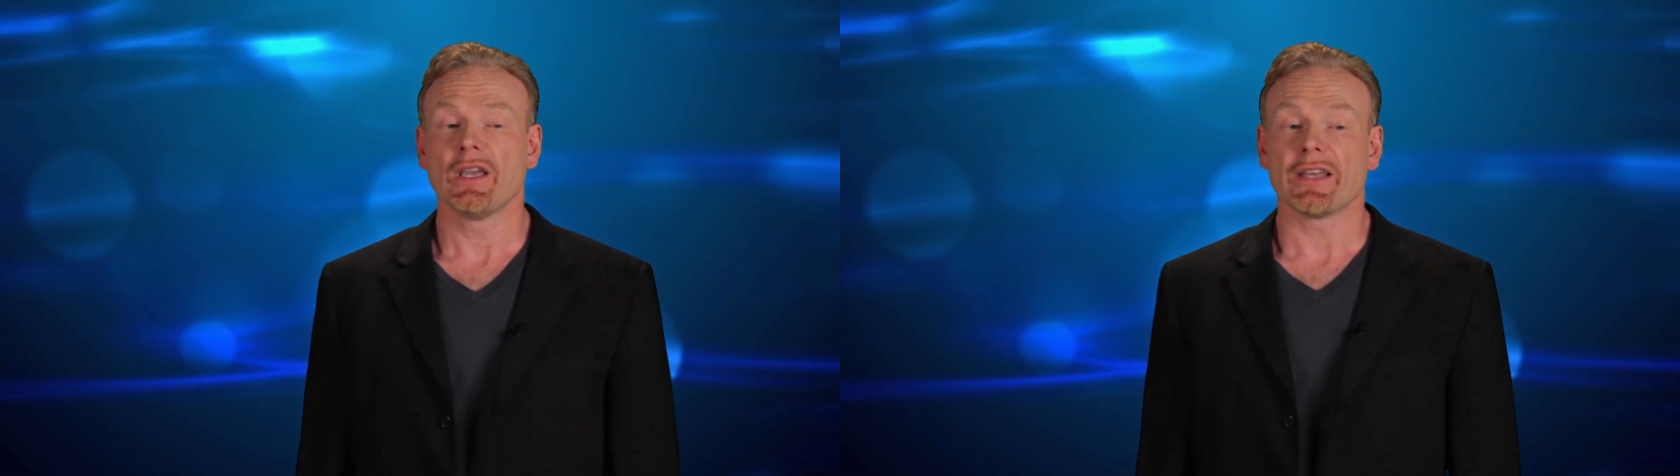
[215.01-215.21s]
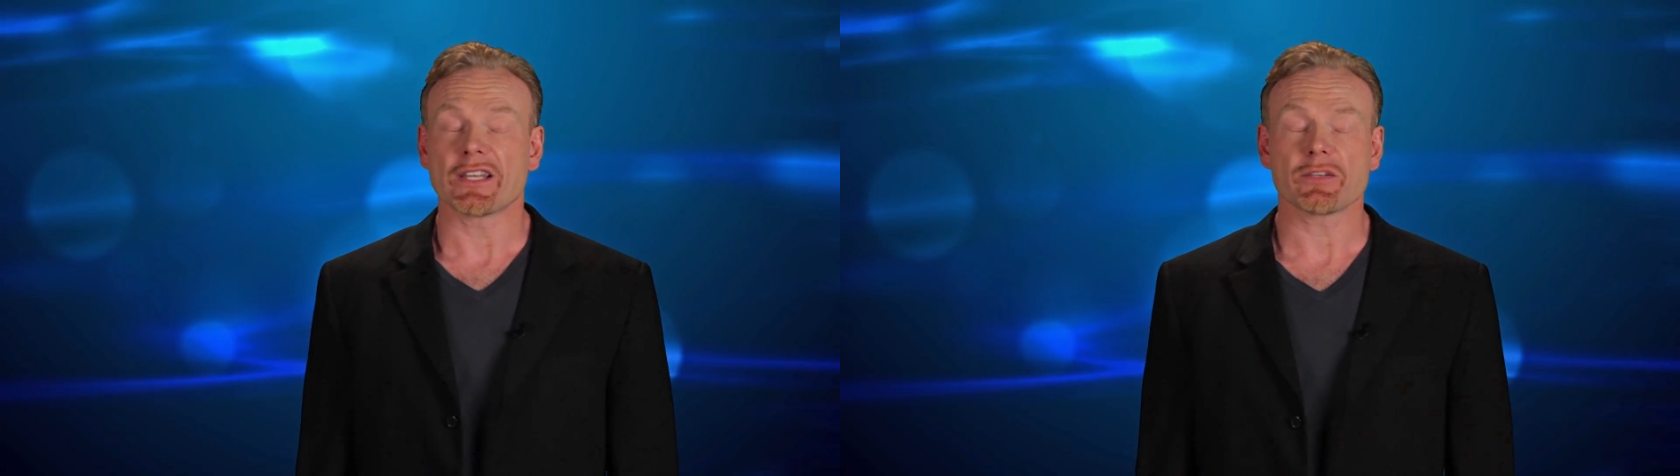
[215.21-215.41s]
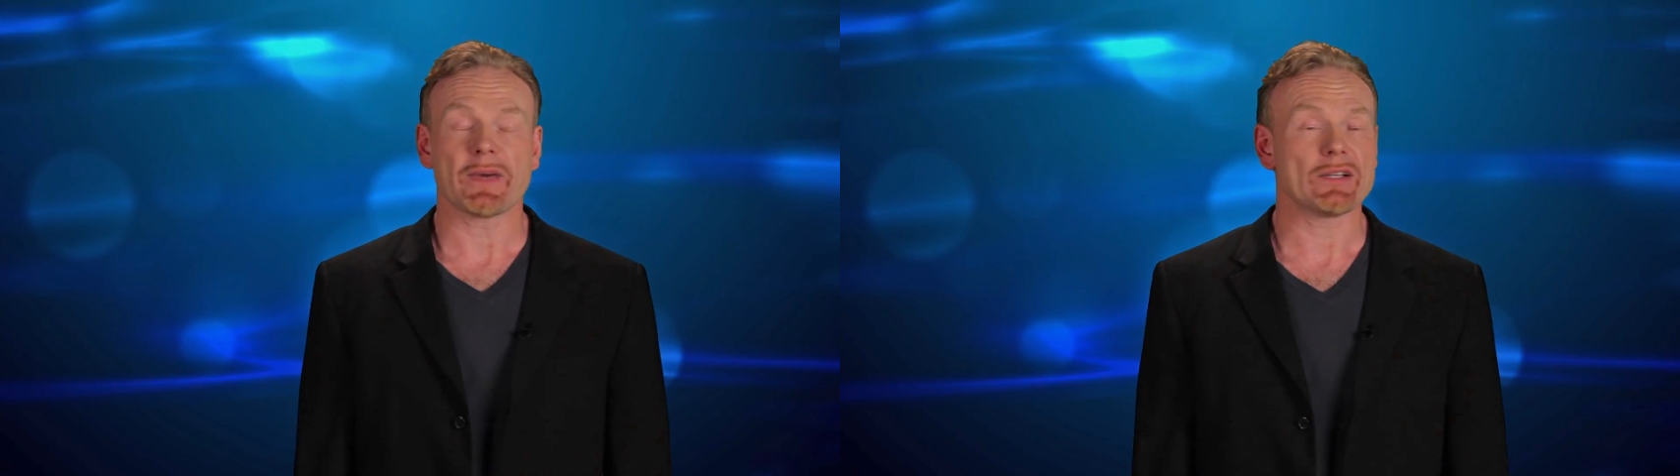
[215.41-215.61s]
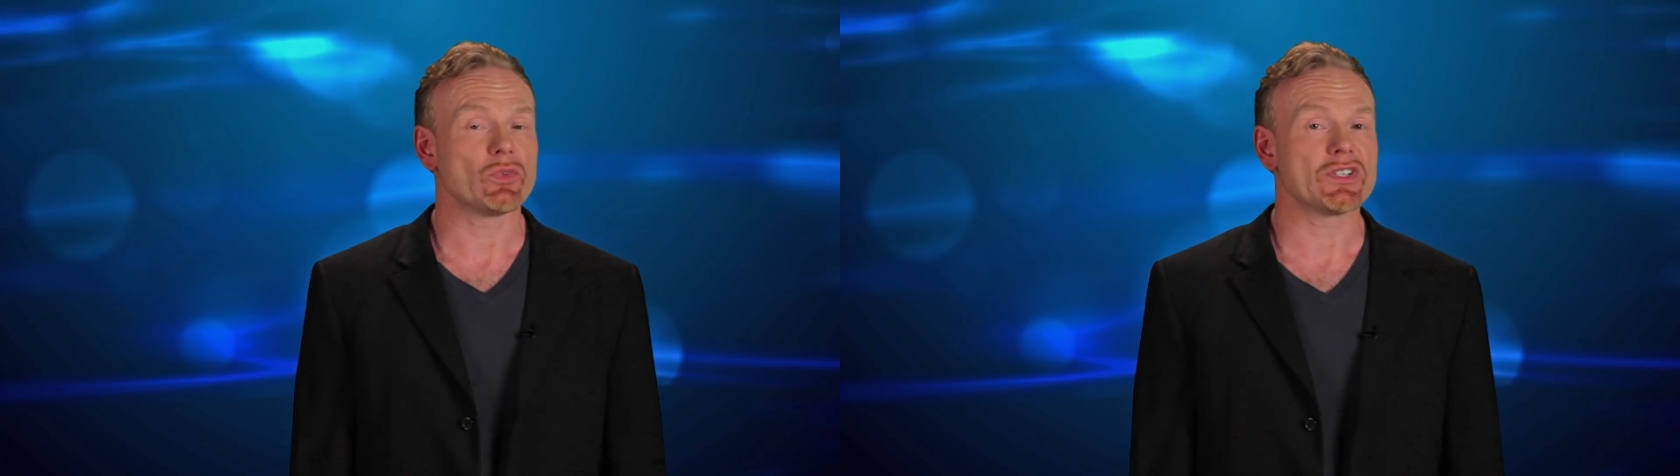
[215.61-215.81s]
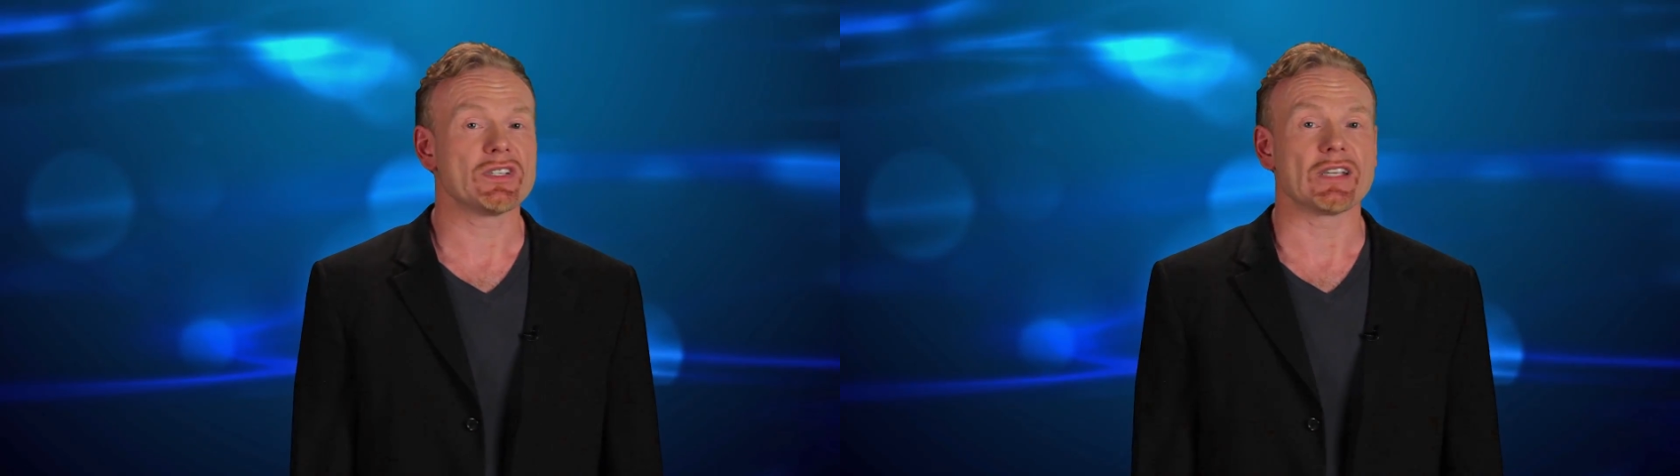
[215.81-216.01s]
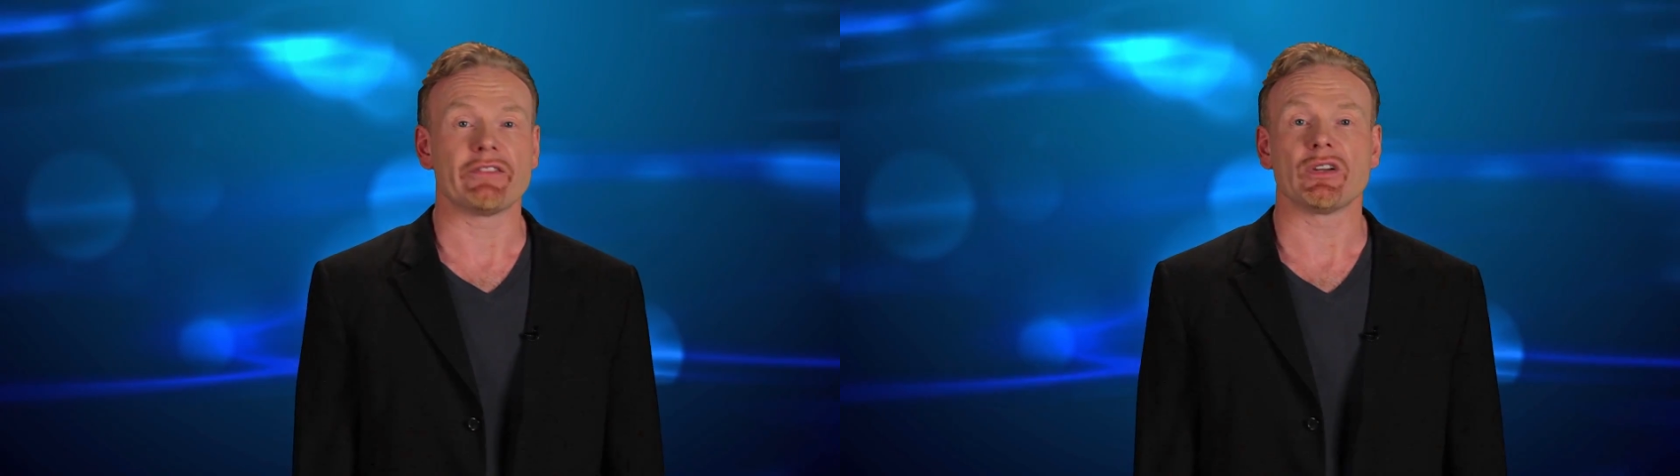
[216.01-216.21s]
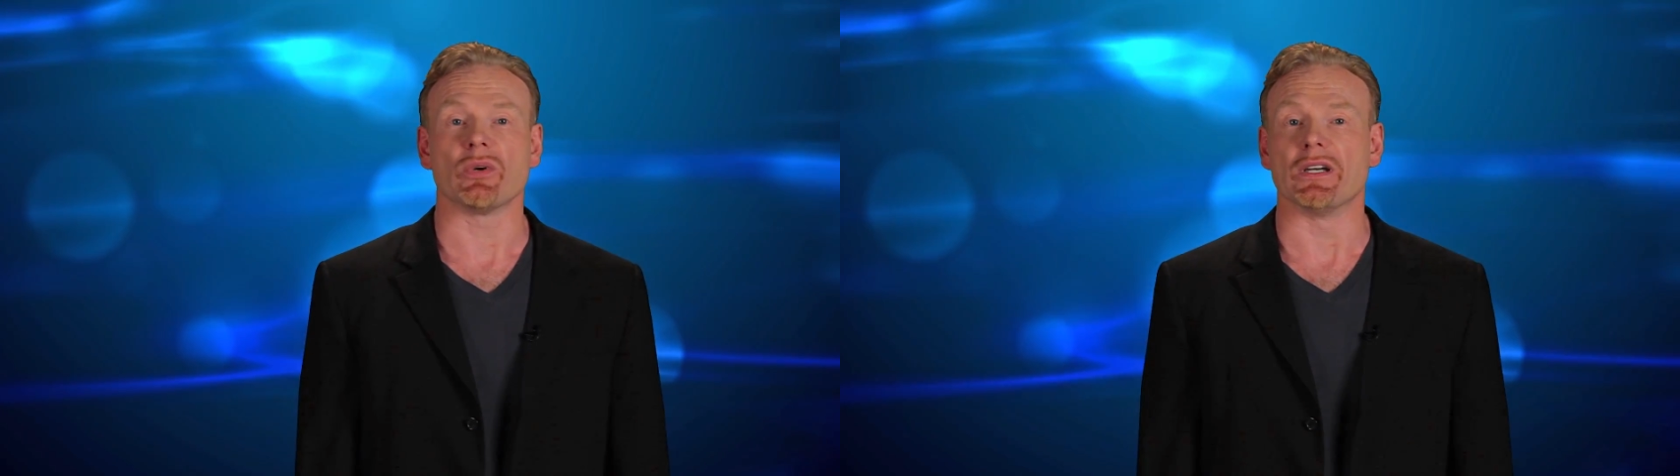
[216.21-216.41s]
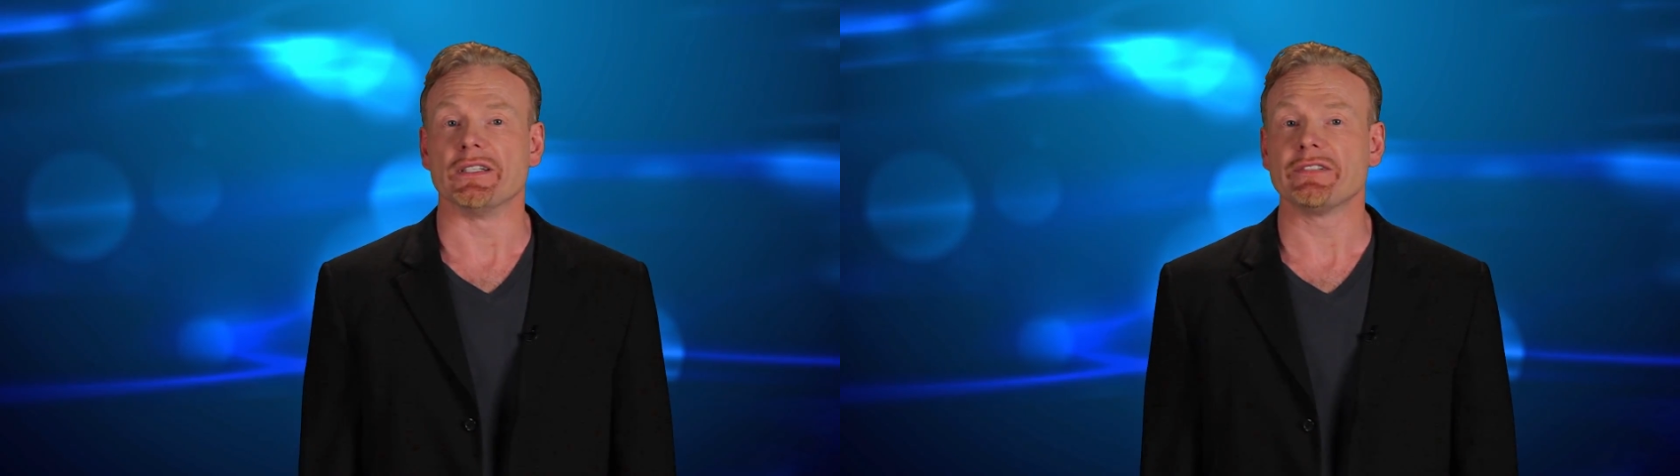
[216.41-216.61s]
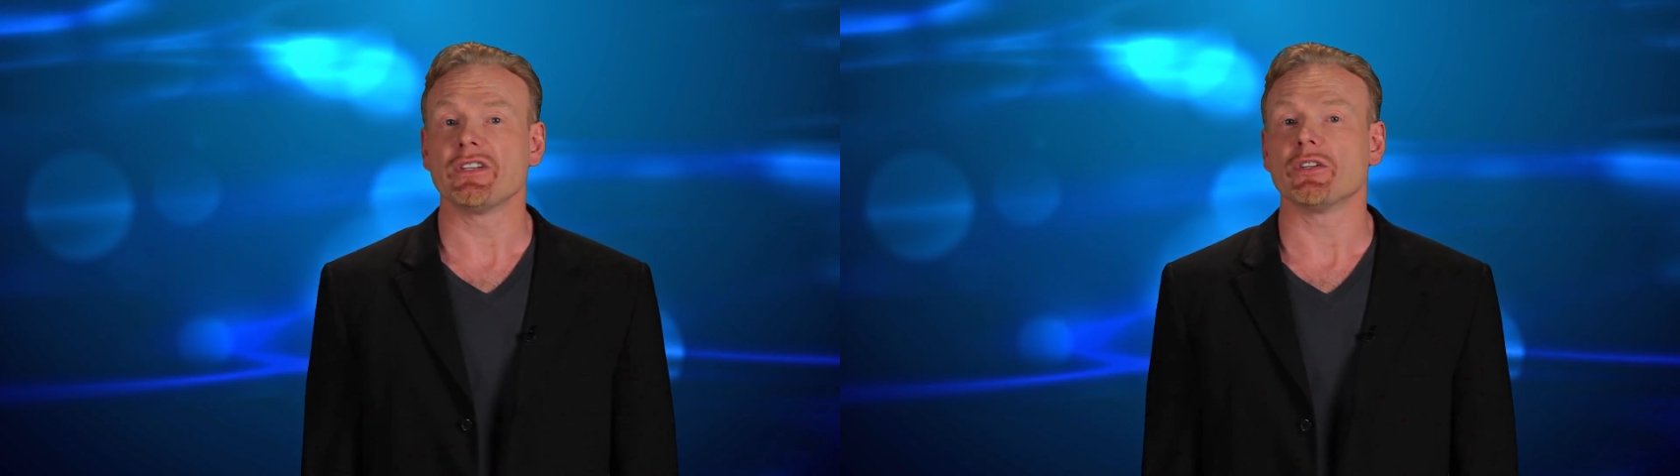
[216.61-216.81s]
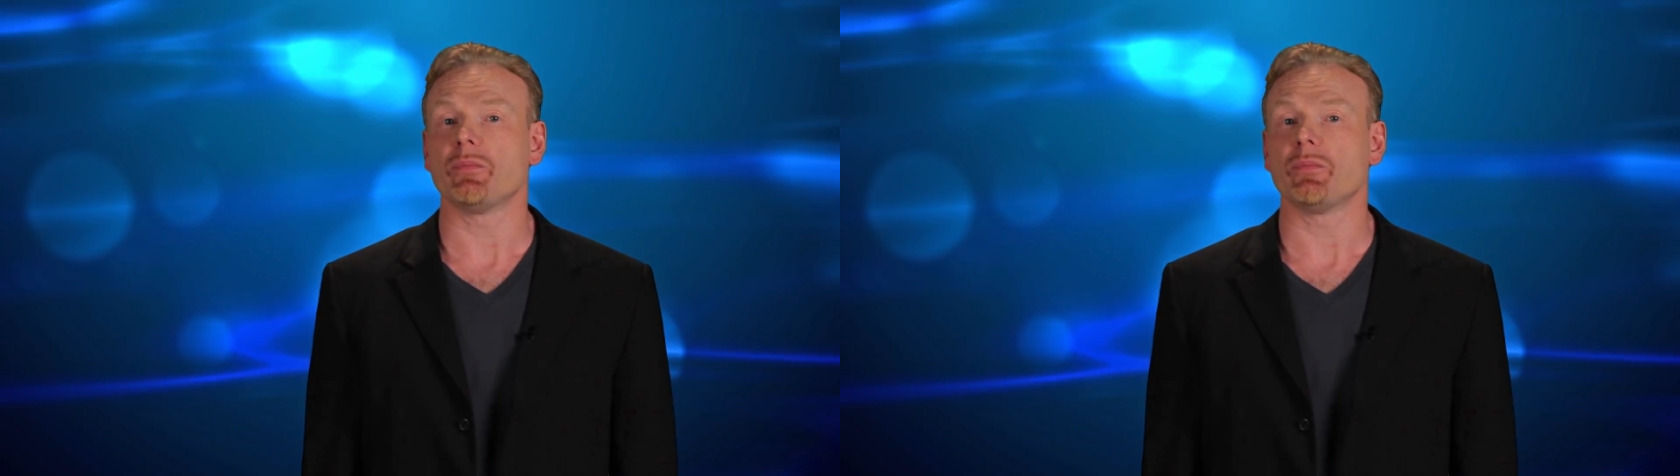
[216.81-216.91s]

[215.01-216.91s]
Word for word: And that's a pattern we're seeing everywhere, even in the